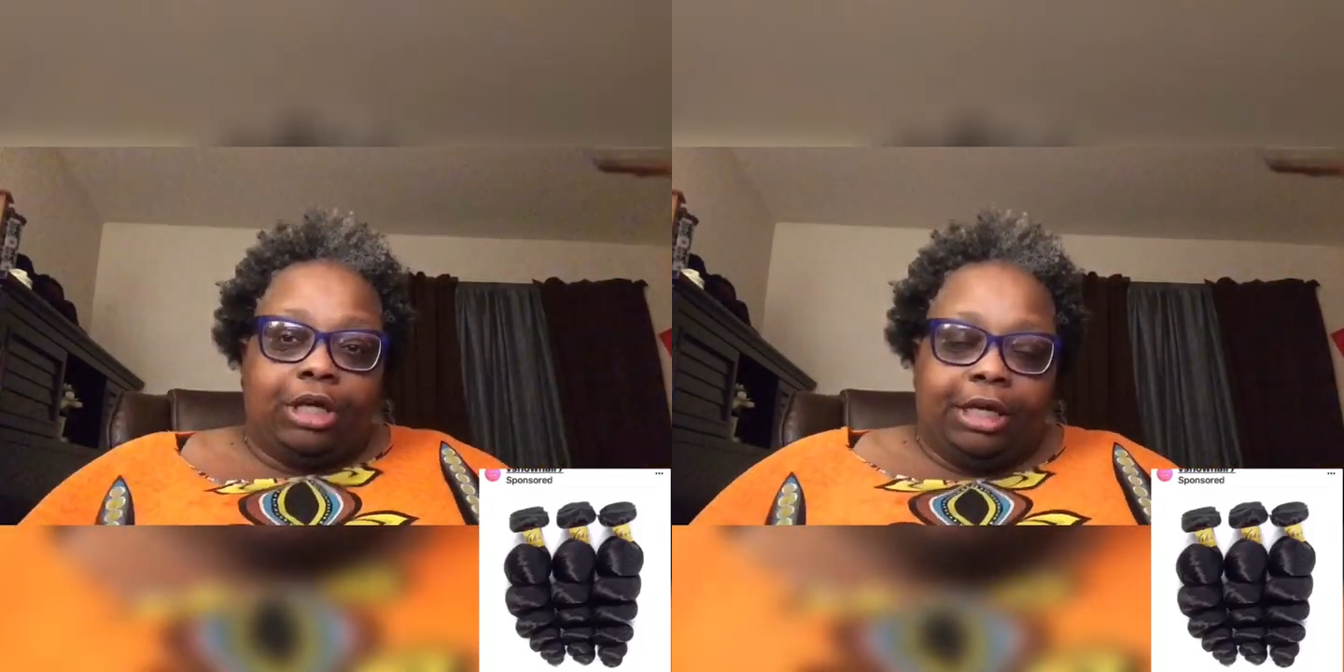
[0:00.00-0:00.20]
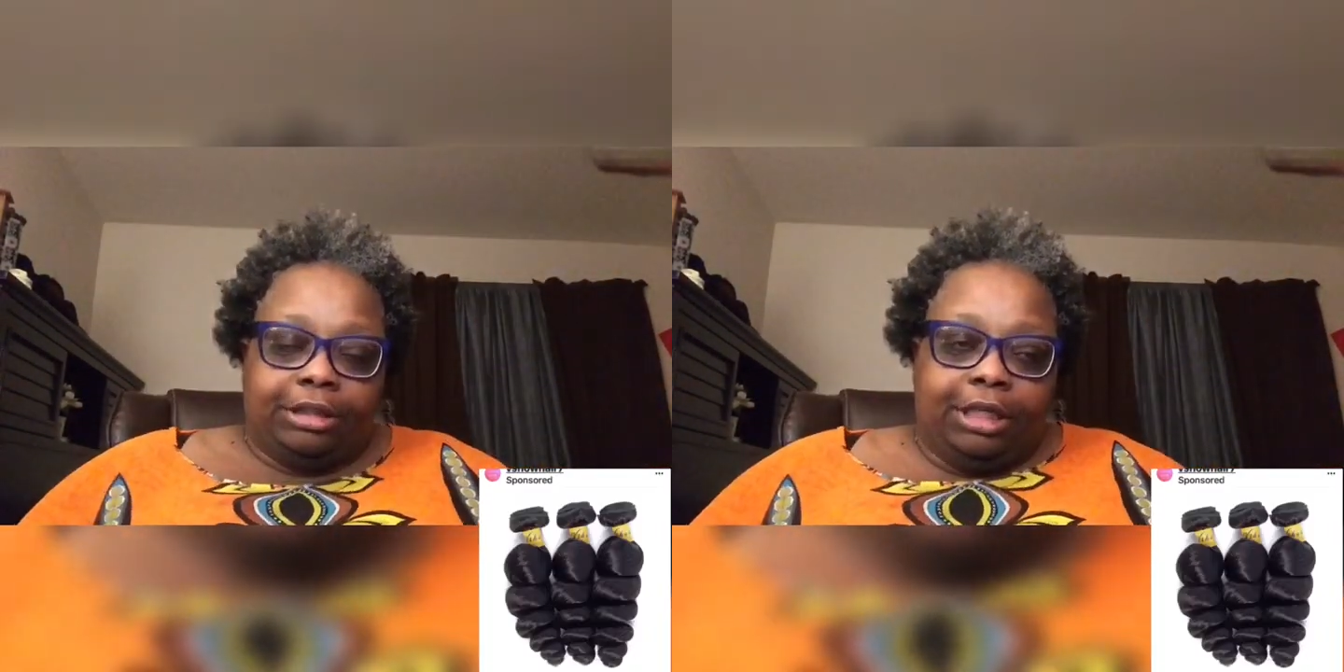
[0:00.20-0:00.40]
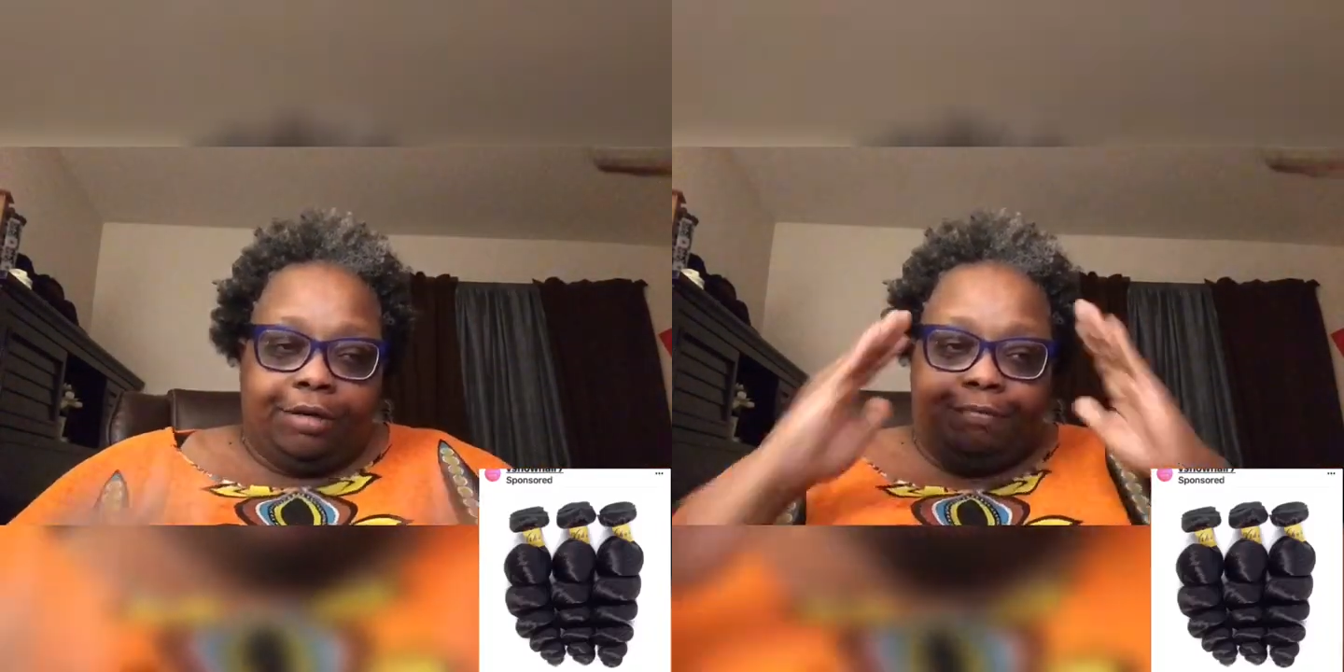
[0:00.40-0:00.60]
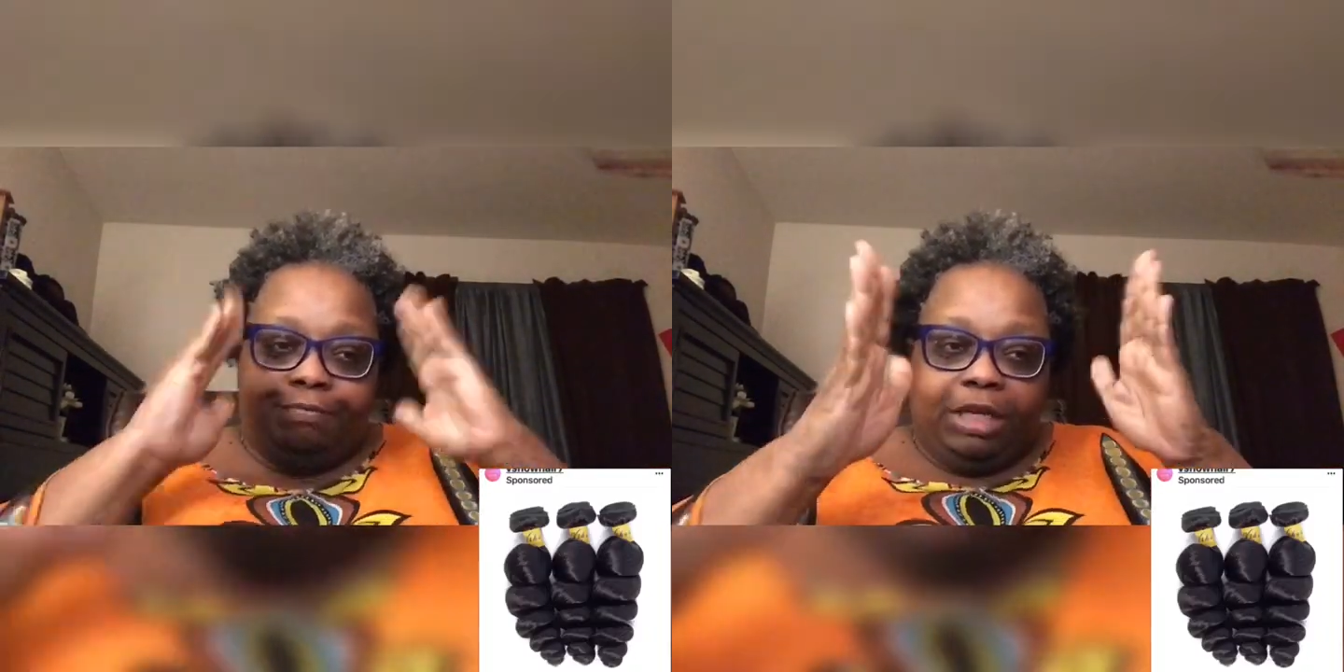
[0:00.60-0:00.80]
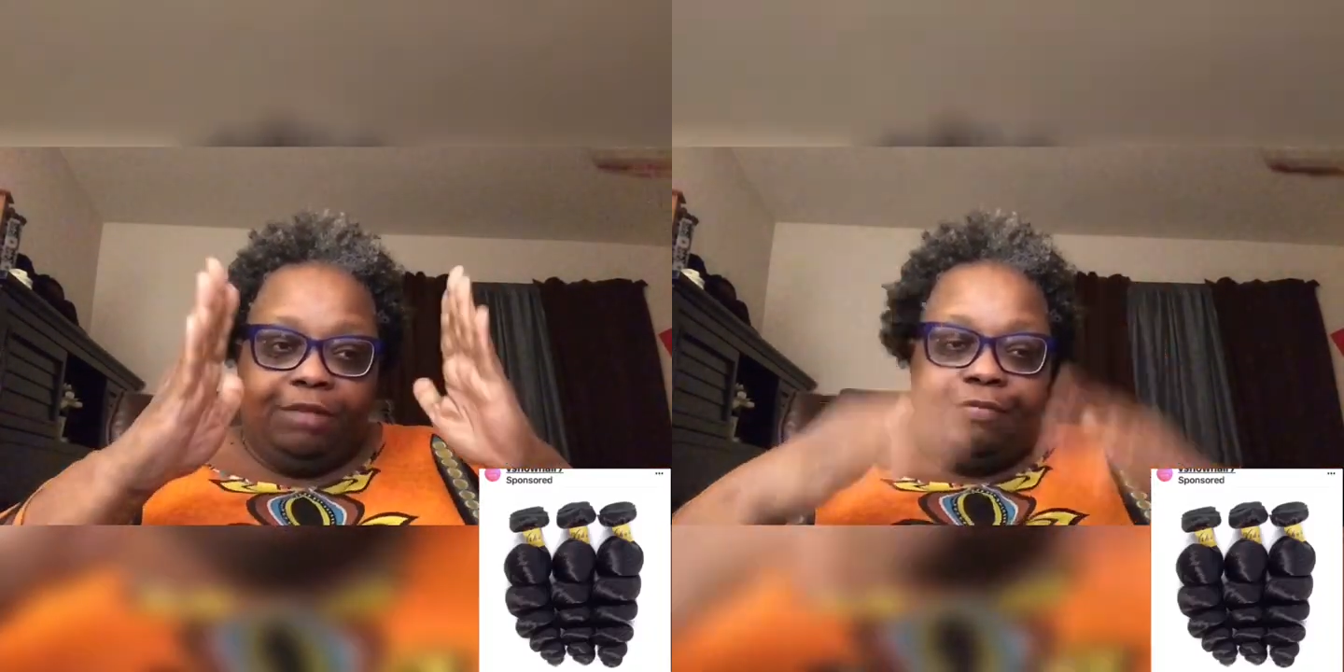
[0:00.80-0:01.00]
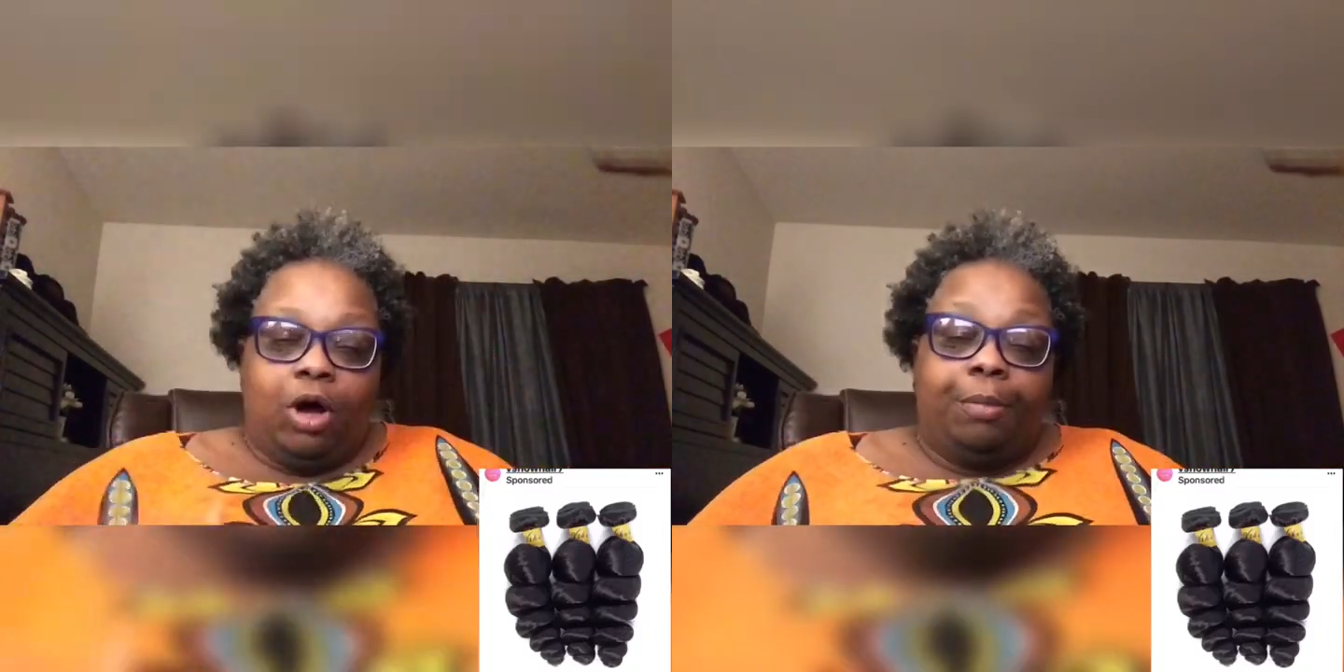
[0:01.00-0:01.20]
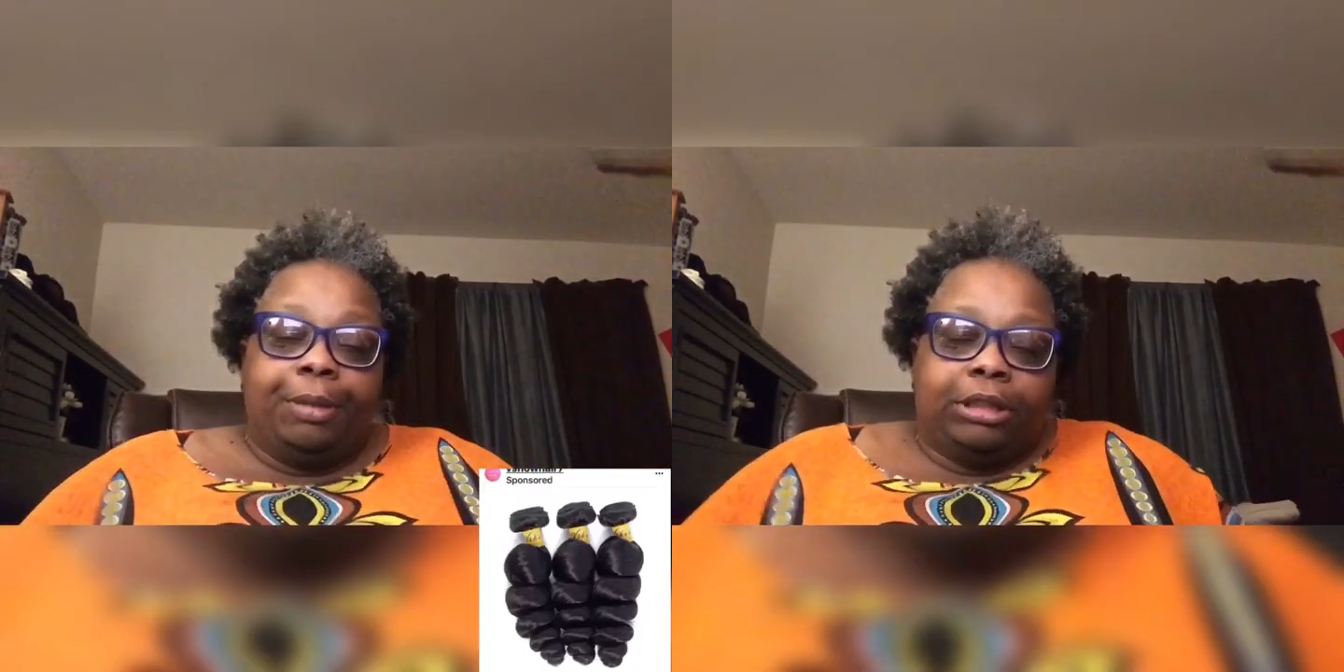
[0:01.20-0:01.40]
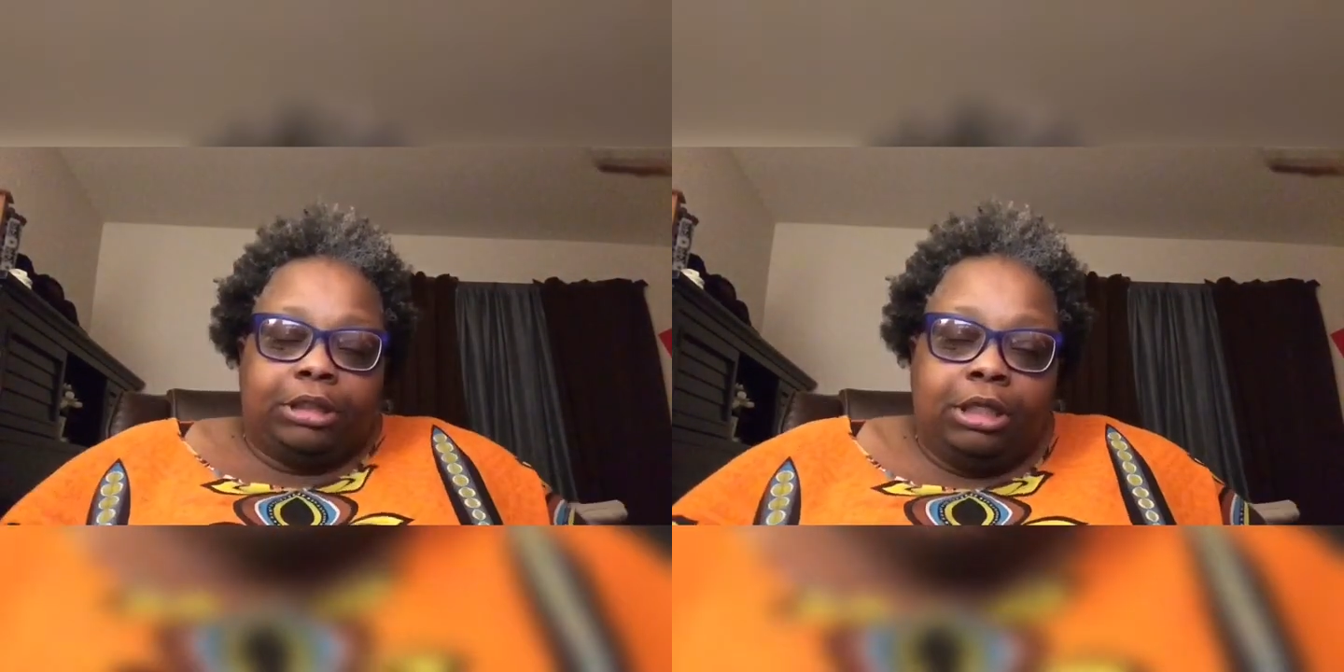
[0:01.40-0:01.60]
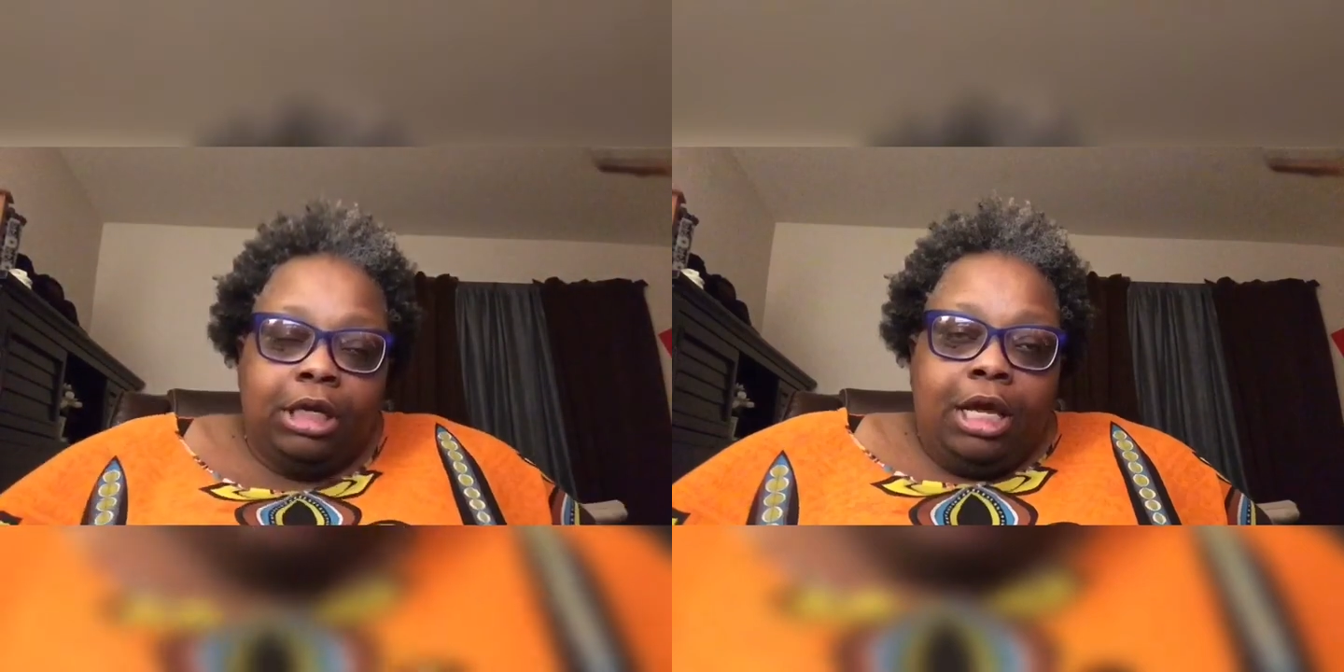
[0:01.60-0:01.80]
as their default picture.